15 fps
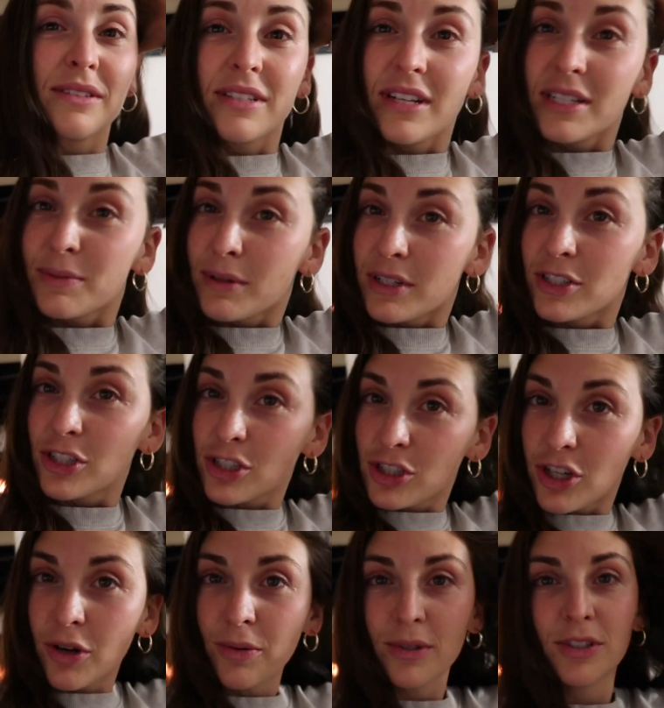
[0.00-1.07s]
Today's been a shit
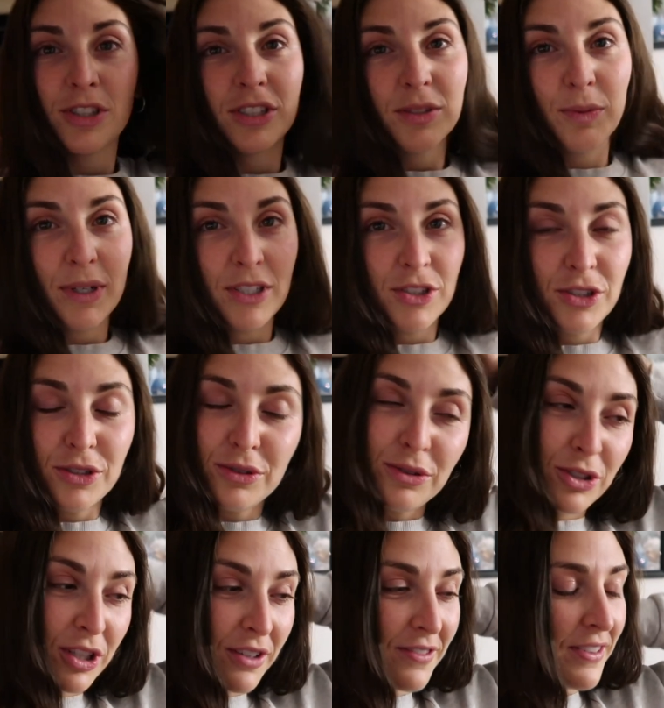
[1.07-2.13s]
show. We just went to
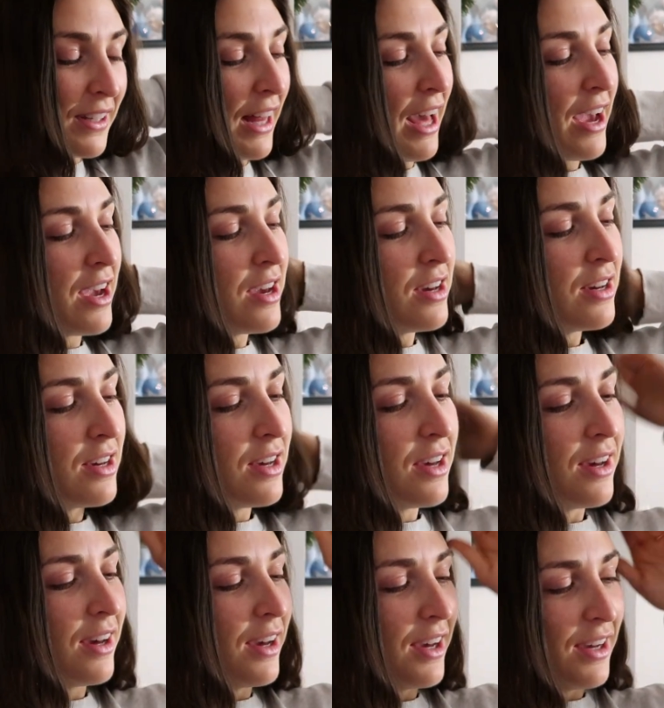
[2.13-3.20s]
Chick-fil-A
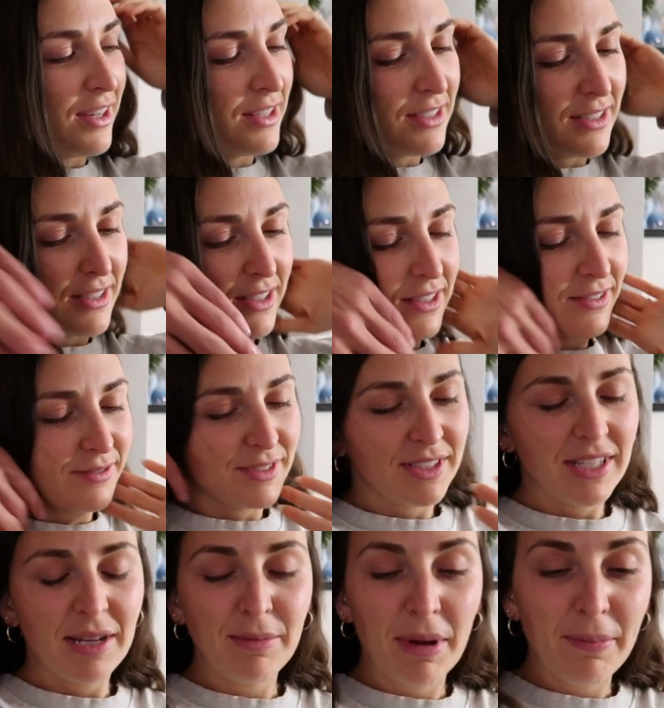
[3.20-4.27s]
and
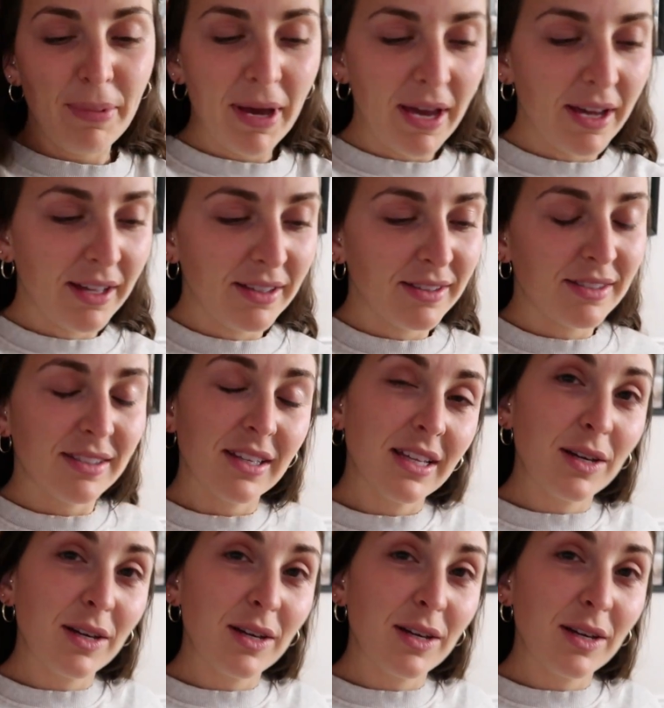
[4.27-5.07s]
stained my pants.